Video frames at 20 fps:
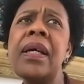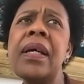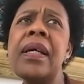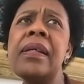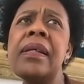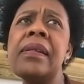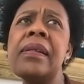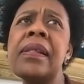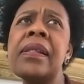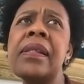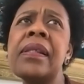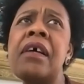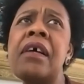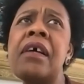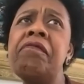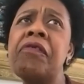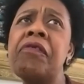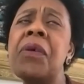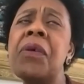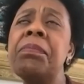
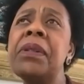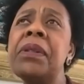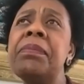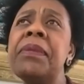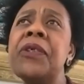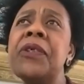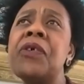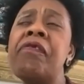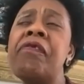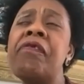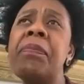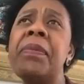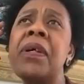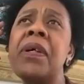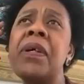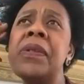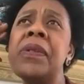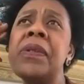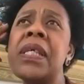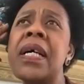staff complement of
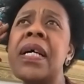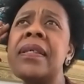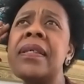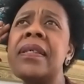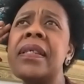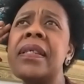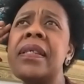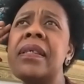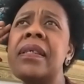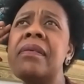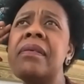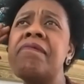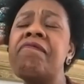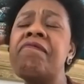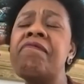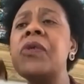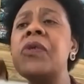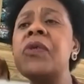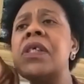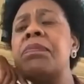about
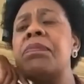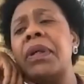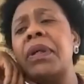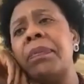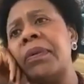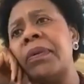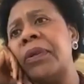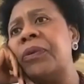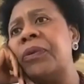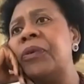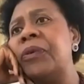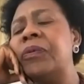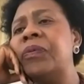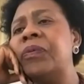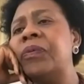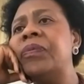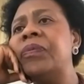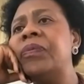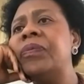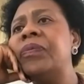140 people.
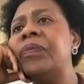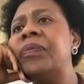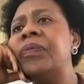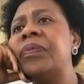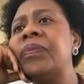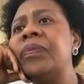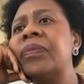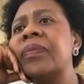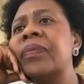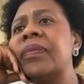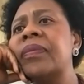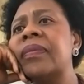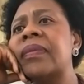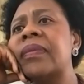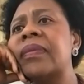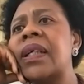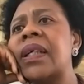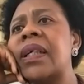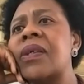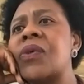Okay.
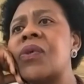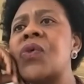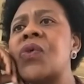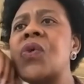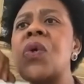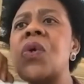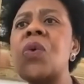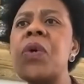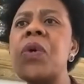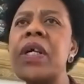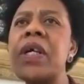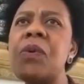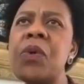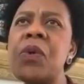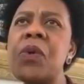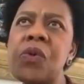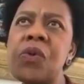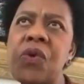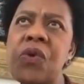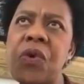So we
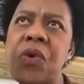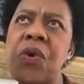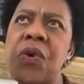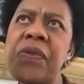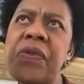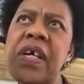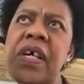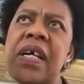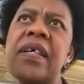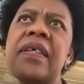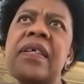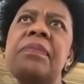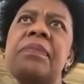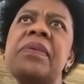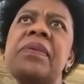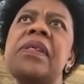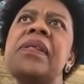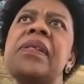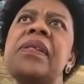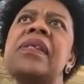will grow the
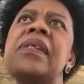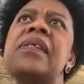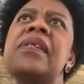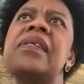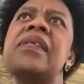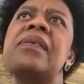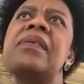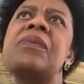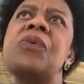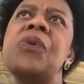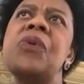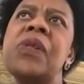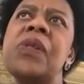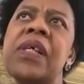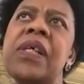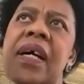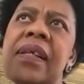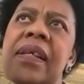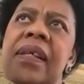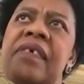cannabis, we'll
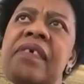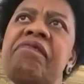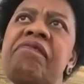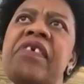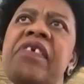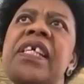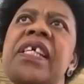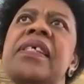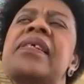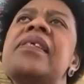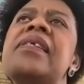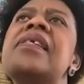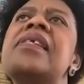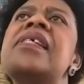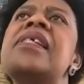cultivate,